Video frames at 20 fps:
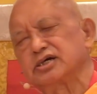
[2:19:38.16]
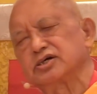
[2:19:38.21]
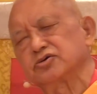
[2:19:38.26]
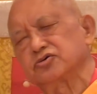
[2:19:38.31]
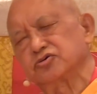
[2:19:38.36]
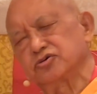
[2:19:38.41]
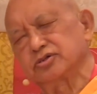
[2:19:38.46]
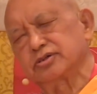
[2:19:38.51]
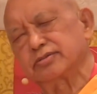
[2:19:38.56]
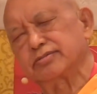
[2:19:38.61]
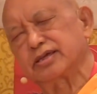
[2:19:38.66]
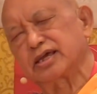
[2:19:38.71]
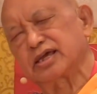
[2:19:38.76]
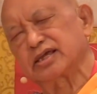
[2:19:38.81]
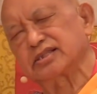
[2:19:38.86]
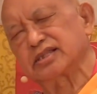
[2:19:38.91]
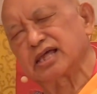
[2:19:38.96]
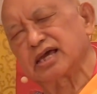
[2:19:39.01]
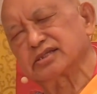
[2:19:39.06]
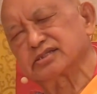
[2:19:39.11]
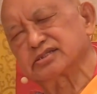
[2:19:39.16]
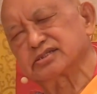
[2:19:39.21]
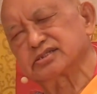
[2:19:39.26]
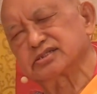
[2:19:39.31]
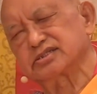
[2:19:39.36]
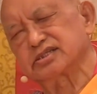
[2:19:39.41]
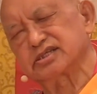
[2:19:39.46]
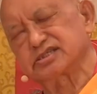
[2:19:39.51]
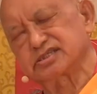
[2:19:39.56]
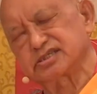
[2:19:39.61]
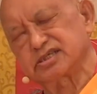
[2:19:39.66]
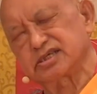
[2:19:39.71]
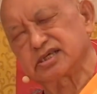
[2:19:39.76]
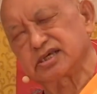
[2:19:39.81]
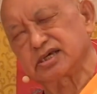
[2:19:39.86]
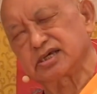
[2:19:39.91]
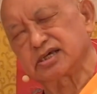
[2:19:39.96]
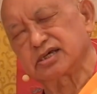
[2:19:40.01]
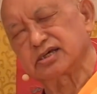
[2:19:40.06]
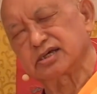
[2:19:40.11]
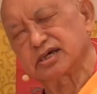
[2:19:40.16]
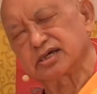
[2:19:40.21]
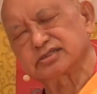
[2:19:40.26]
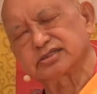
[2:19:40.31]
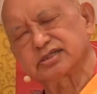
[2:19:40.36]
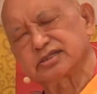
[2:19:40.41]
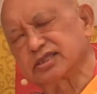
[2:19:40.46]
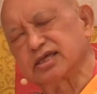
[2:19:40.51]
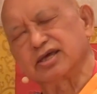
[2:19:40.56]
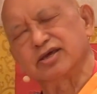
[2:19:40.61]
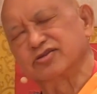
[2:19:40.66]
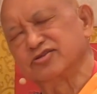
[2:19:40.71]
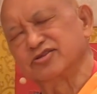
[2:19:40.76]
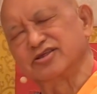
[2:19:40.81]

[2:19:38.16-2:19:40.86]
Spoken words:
could be enlightened this year, this